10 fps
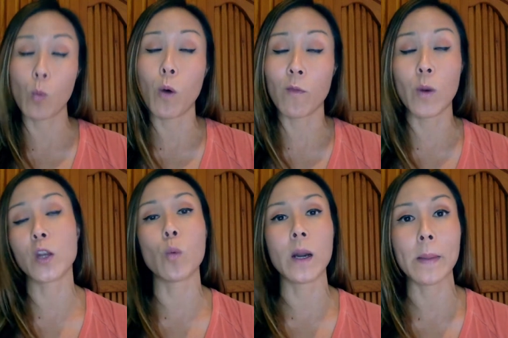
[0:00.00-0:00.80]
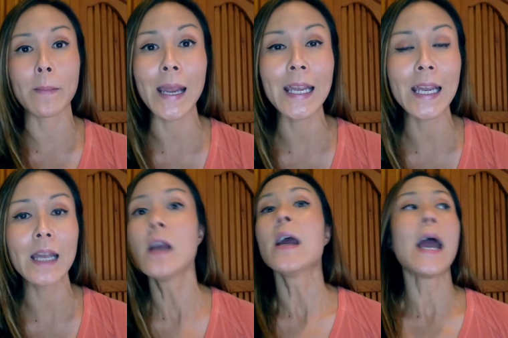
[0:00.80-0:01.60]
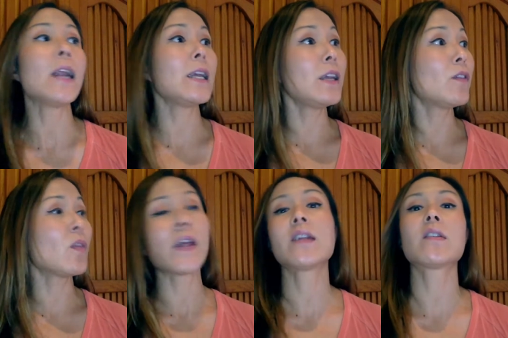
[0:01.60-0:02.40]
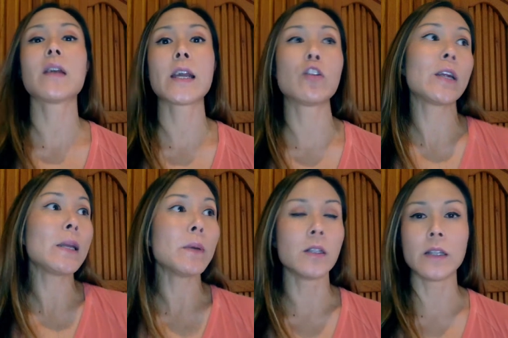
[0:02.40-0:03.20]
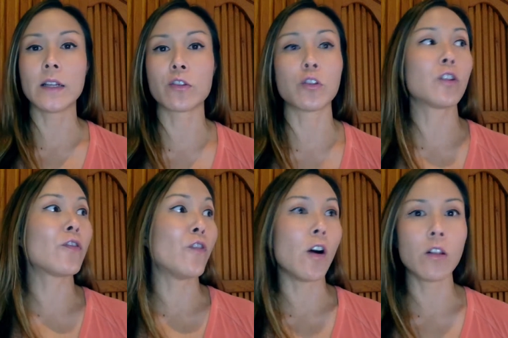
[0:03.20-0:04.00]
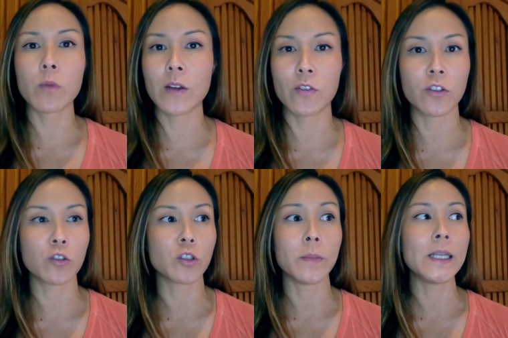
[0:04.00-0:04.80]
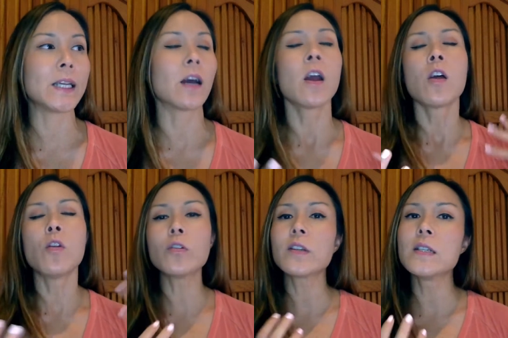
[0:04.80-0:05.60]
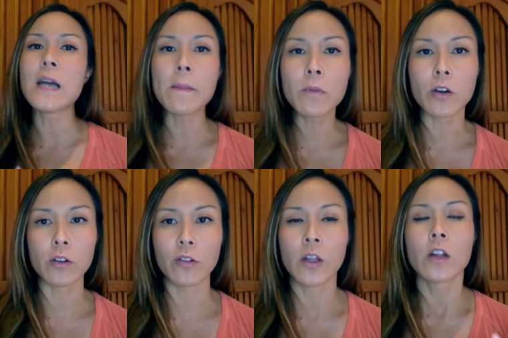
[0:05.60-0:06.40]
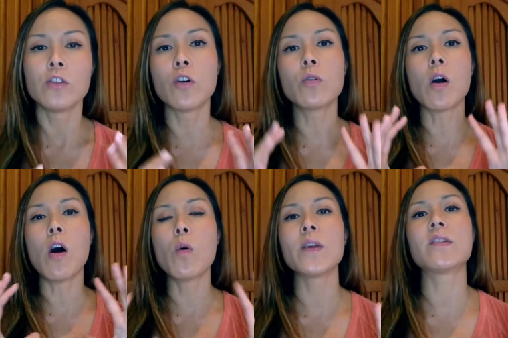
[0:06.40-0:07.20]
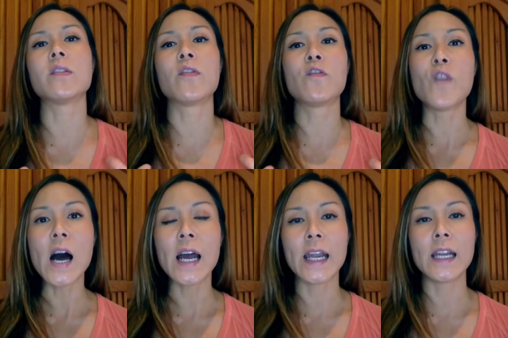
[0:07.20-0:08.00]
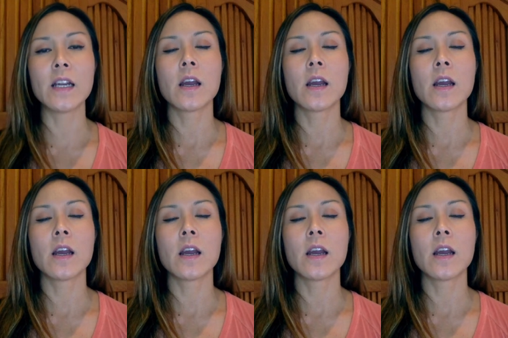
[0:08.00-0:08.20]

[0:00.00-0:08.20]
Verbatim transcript: of what you want to be making, and even things like your email list or your following for social media. Those numbers don't always define